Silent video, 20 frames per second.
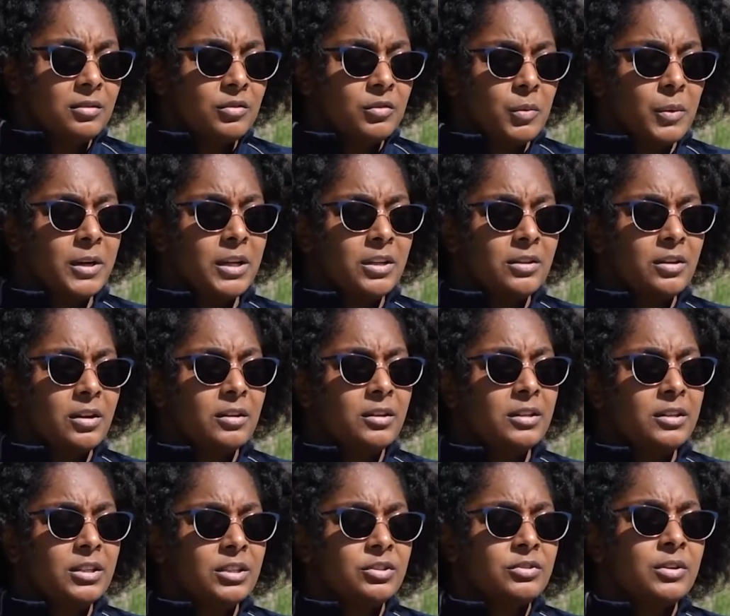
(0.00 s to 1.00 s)
2030
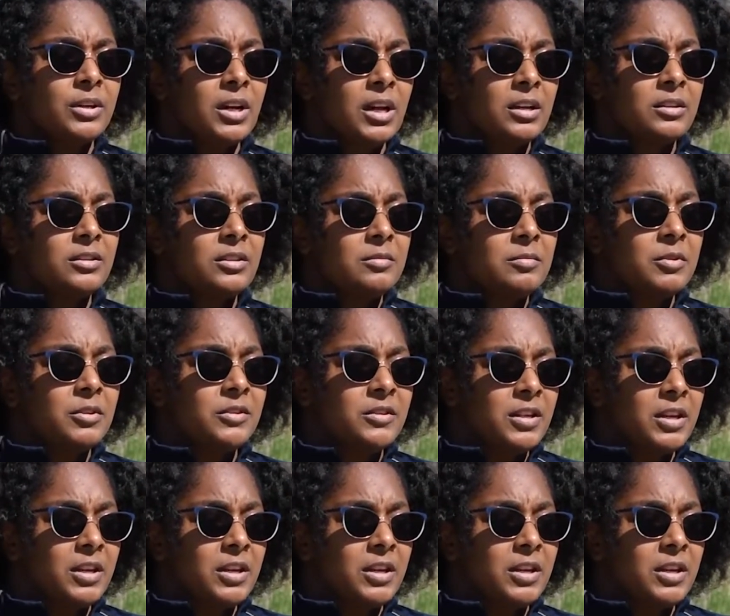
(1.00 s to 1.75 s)
district customers